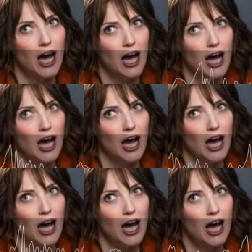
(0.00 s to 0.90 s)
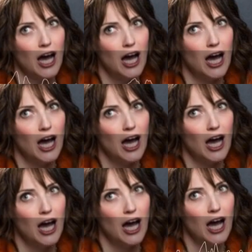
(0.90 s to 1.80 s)
And in my little
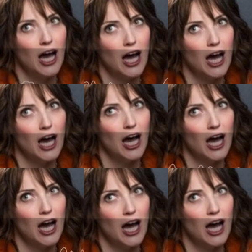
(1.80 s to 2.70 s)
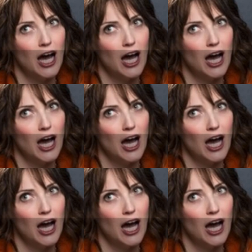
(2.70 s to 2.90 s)
end of the car,